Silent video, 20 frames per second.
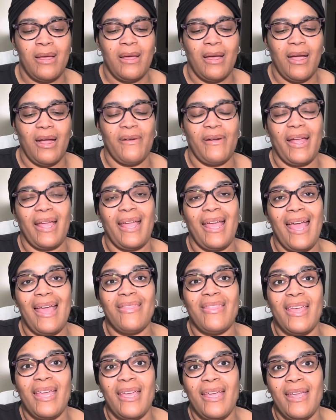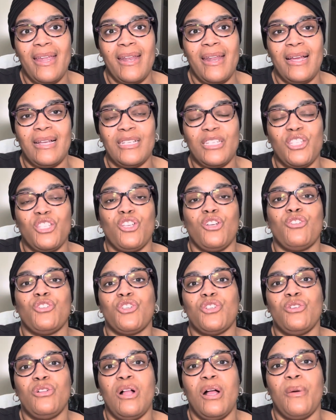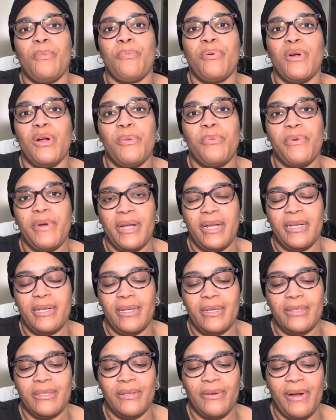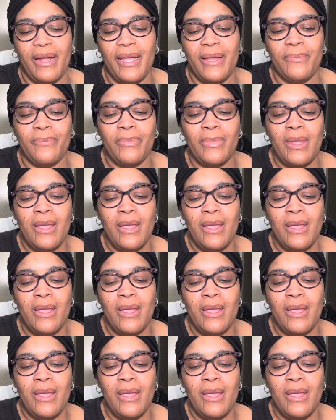All right. And then social appropriateness, right?